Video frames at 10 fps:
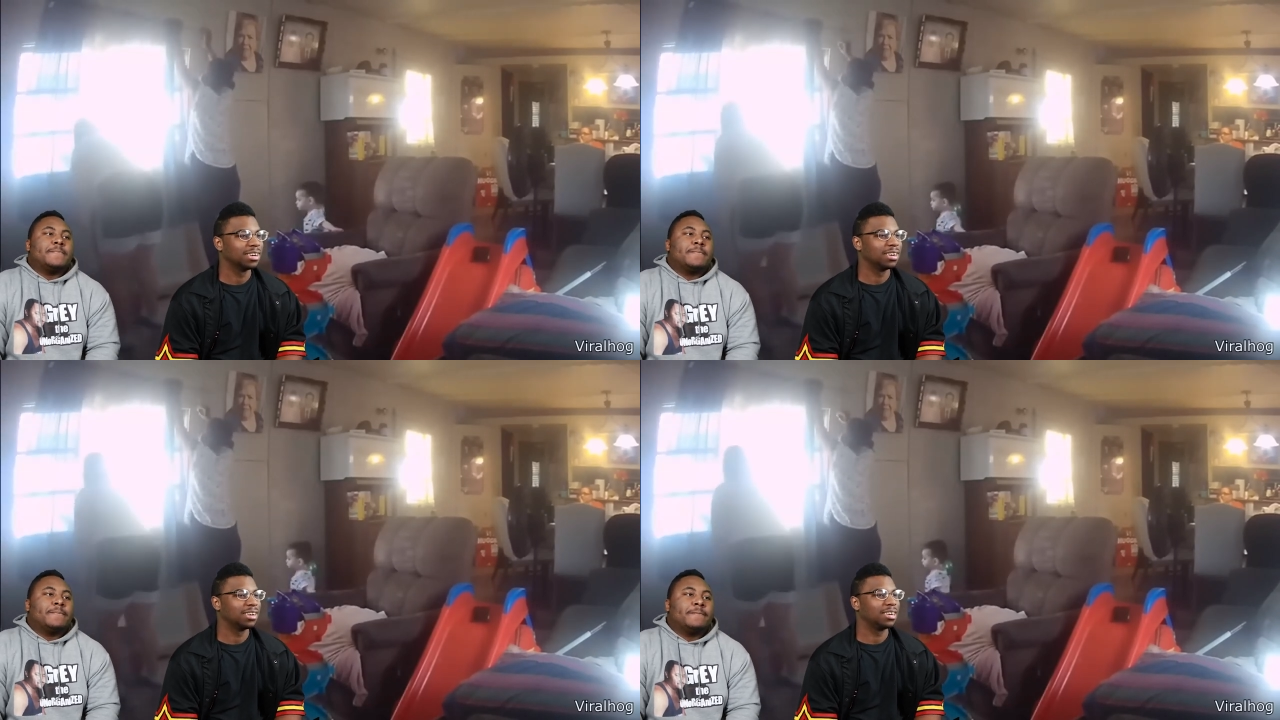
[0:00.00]

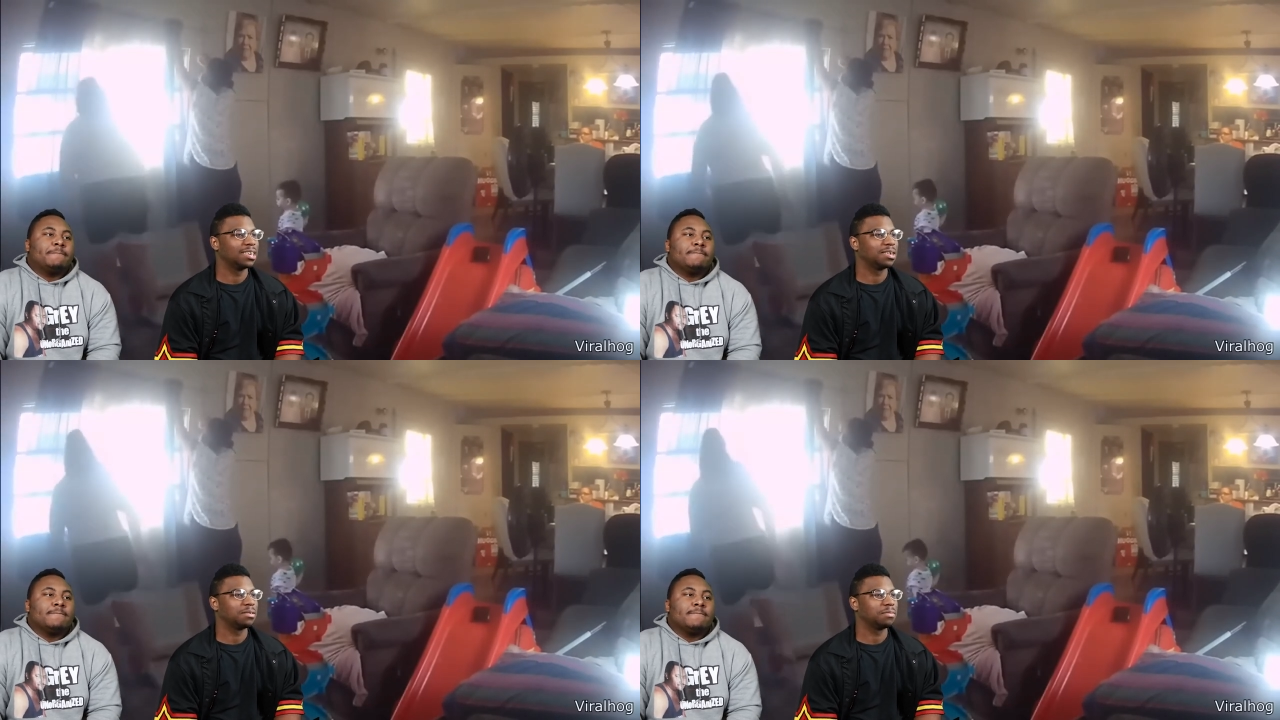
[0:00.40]

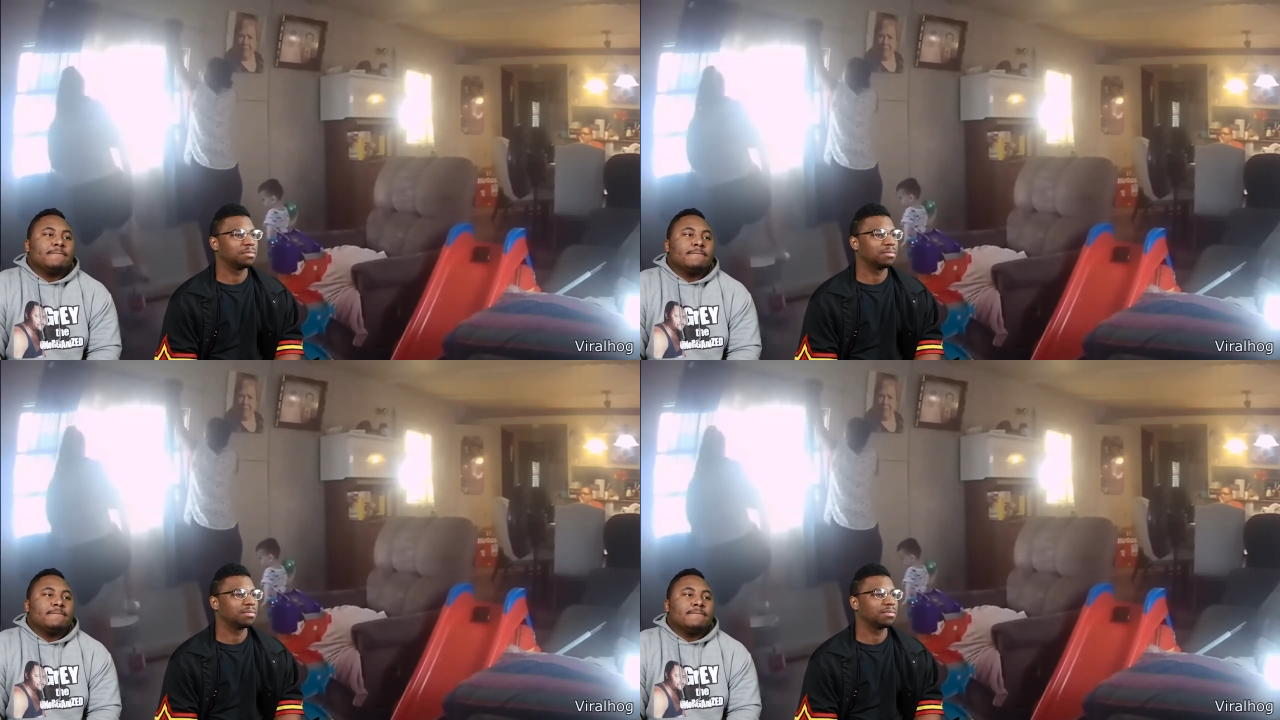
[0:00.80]

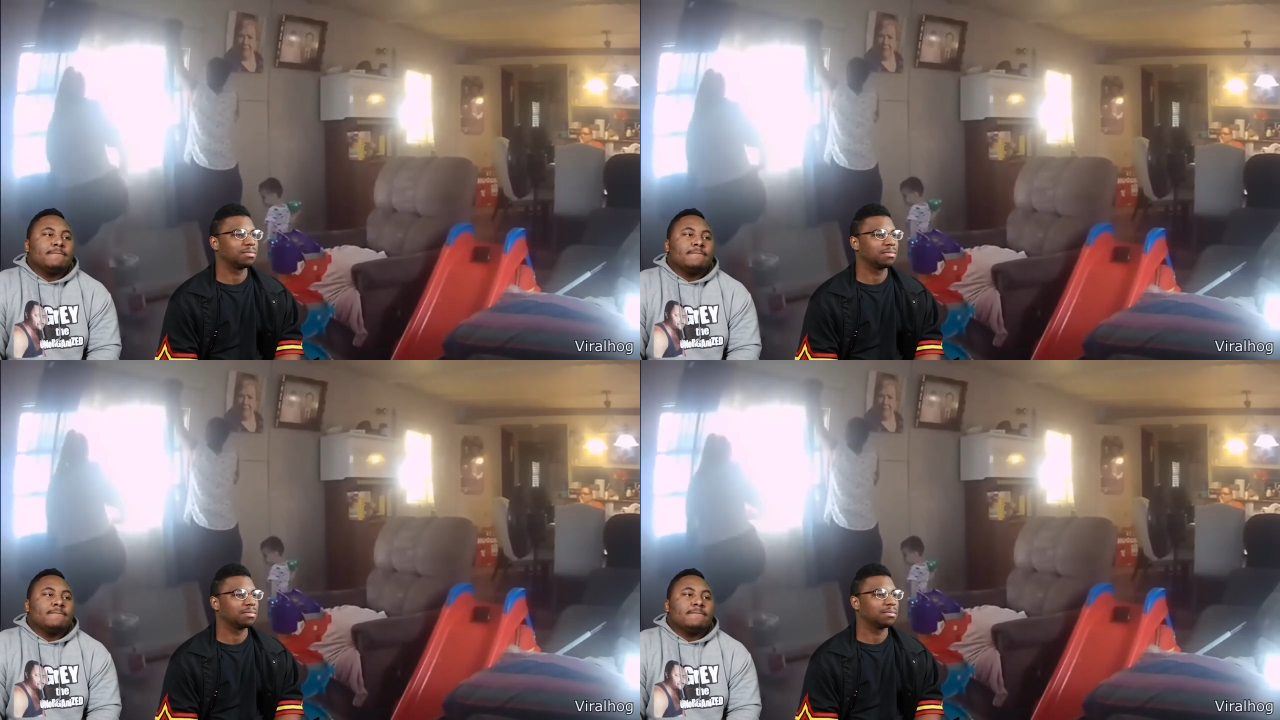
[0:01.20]

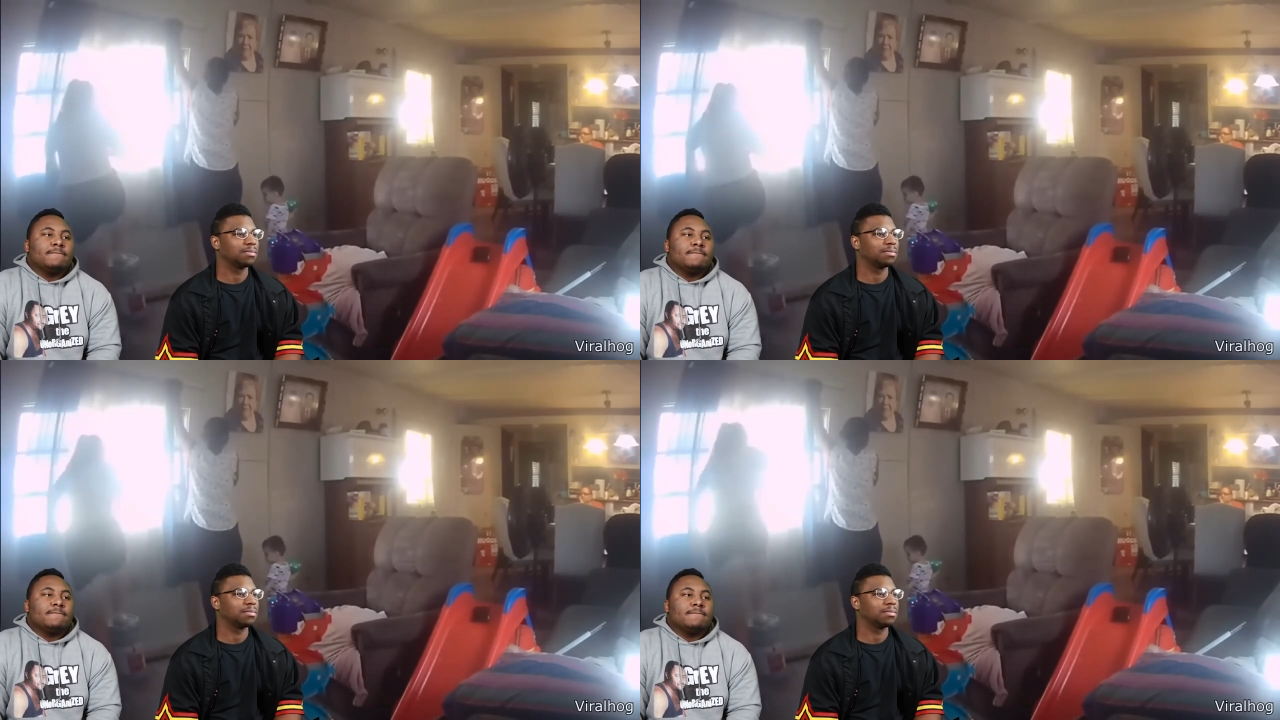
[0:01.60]

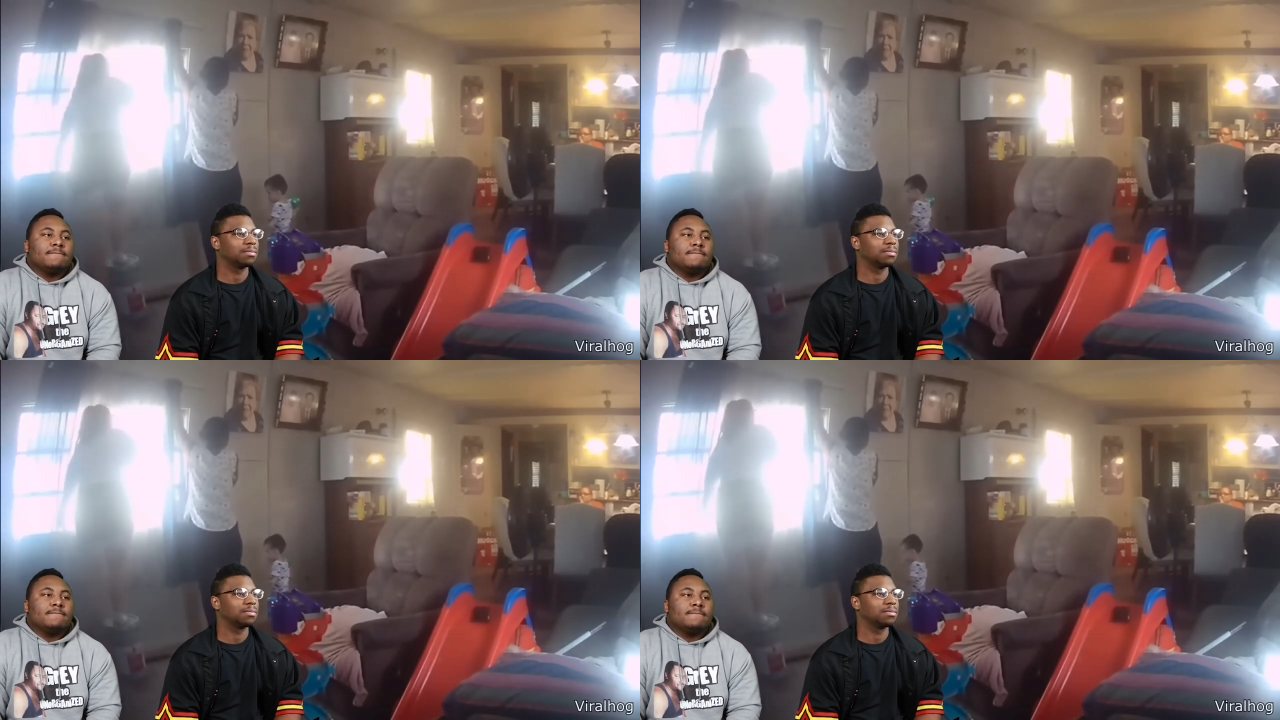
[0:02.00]
[no speech]